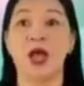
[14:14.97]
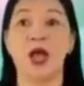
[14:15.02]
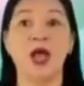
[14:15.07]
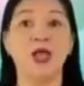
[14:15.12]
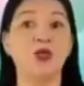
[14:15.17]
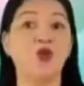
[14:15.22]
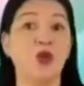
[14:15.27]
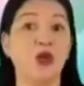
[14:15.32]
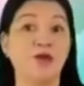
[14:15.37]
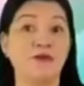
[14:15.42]

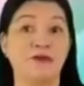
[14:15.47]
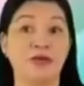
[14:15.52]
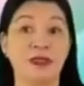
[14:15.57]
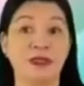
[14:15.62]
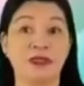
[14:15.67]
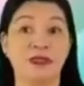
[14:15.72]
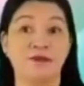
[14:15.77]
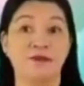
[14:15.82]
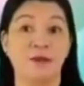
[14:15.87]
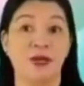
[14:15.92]
annual
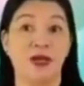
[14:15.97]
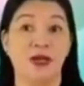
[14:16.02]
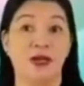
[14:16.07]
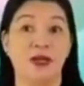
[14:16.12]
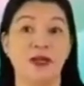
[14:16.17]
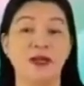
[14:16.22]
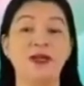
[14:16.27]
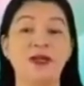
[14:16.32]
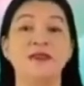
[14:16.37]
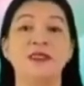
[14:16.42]

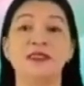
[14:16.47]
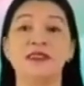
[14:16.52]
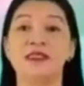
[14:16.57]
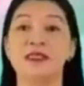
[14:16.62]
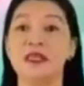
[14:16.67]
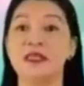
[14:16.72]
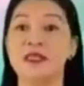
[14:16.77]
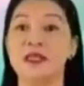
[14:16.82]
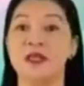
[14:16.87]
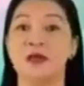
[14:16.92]
festival in the
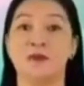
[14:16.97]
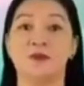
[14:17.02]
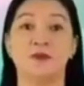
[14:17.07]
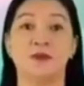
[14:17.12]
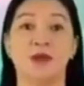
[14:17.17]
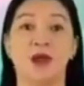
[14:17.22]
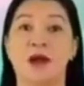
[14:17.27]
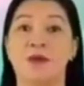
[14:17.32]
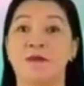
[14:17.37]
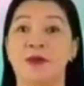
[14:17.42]
city of
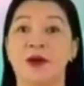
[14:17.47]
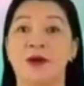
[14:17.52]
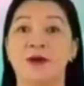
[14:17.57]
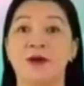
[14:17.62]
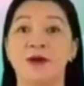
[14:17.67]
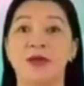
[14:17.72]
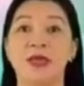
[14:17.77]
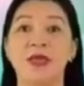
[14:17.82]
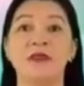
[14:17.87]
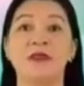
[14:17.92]

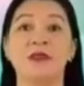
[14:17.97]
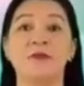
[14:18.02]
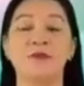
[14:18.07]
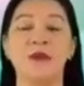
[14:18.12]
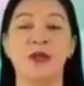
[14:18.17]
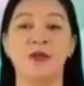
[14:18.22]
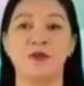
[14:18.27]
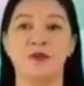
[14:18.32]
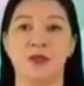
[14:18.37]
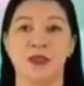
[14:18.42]
Davao in the
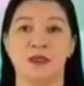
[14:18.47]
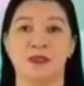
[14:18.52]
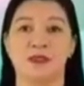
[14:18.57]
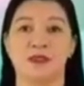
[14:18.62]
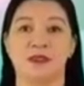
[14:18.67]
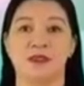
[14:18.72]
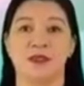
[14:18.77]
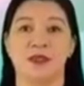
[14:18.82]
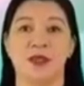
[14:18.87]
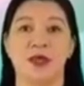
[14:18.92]

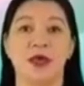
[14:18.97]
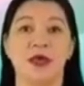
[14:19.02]
Philippines.